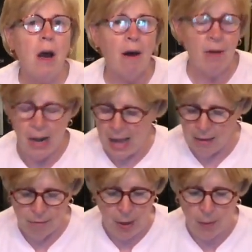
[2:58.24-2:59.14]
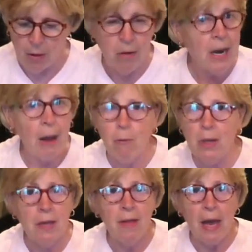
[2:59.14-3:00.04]
of a cauliflower. Not
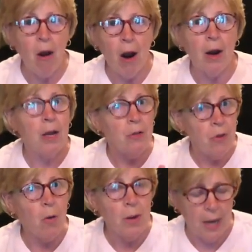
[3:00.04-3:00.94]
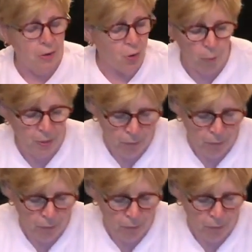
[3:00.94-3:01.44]
really that hard. It's okay. Don't be